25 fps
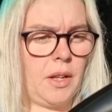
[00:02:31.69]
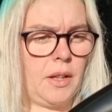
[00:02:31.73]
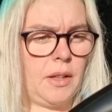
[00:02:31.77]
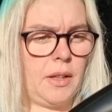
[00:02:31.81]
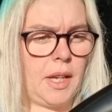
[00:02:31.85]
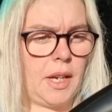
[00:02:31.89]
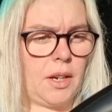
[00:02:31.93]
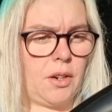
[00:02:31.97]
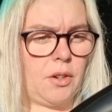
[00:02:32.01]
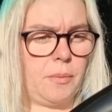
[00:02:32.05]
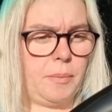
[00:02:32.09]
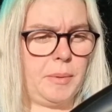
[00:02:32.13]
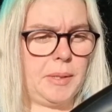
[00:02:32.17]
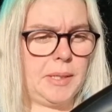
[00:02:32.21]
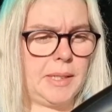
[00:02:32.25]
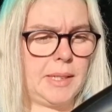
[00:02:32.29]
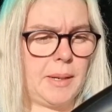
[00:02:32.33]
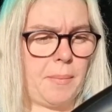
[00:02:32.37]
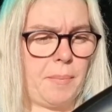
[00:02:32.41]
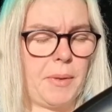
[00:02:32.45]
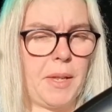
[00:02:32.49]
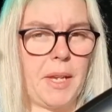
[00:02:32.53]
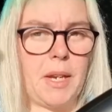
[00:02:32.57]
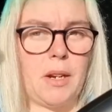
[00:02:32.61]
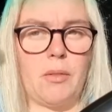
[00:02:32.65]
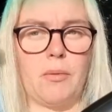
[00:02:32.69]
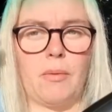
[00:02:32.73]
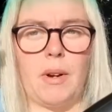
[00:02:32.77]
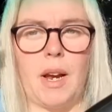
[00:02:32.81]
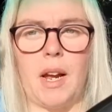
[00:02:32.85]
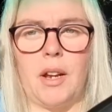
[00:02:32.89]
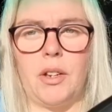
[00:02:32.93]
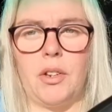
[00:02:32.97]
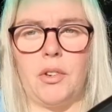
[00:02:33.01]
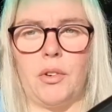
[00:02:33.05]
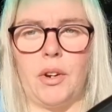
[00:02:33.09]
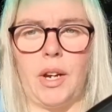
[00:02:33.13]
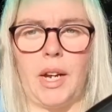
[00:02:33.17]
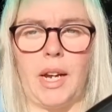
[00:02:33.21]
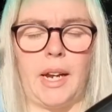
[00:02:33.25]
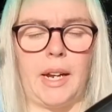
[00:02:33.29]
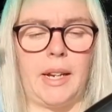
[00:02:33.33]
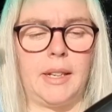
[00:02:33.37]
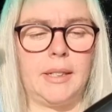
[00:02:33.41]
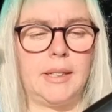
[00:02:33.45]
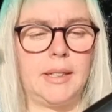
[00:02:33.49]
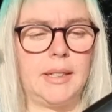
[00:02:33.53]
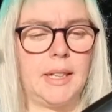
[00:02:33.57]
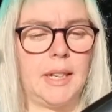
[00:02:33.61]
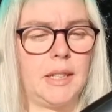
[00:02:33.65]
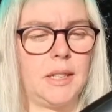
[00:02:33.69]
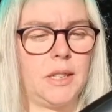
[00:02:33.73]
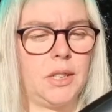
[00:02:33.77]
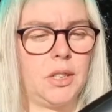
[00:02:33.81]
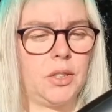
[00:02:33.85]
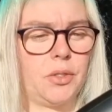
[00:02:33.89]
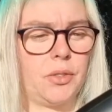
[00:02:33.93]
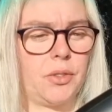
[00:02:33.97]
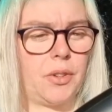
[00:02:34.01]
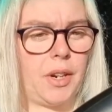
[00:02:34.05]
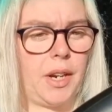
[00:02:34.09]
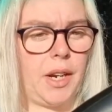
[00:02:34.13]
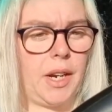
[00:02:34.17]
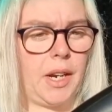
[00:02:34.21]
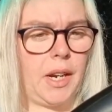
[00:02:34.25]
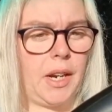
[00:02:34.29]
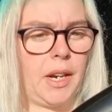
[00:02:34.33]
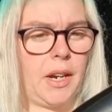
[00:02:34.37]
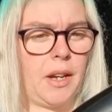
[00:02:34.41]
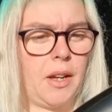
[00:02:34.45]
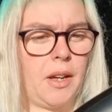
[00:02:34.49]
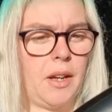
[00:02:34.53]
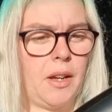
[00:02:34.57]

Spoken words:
there could be something around your ancestry,